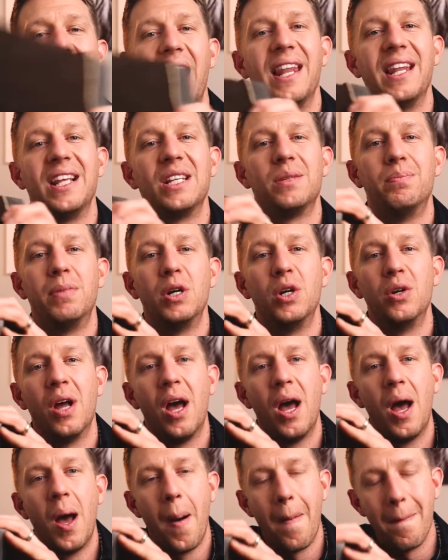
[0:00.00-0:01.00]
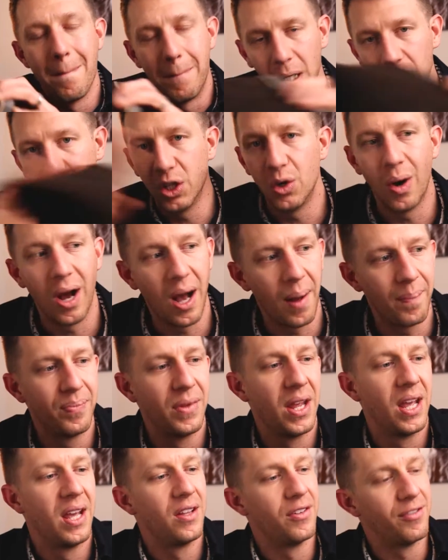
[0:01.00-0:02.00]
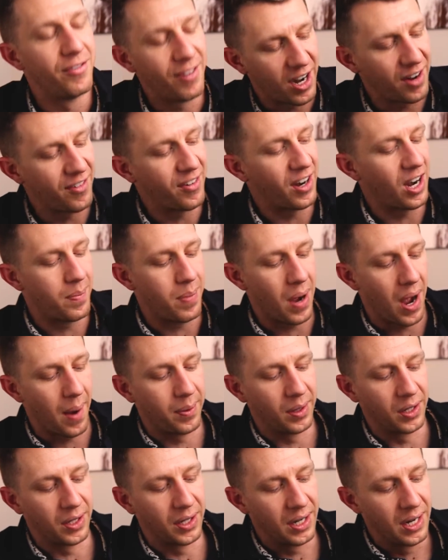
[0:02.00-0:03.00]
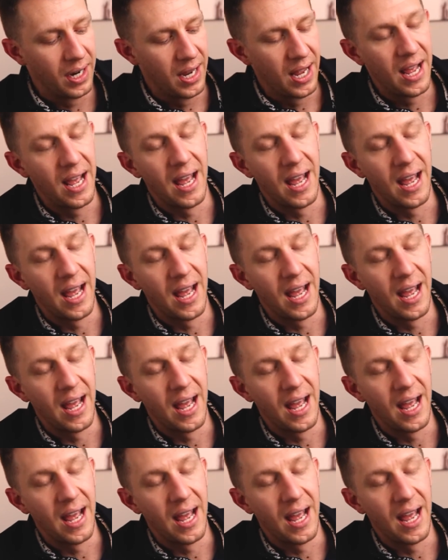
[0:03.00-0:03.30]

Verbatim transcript: and this boot blew up, very, very popular,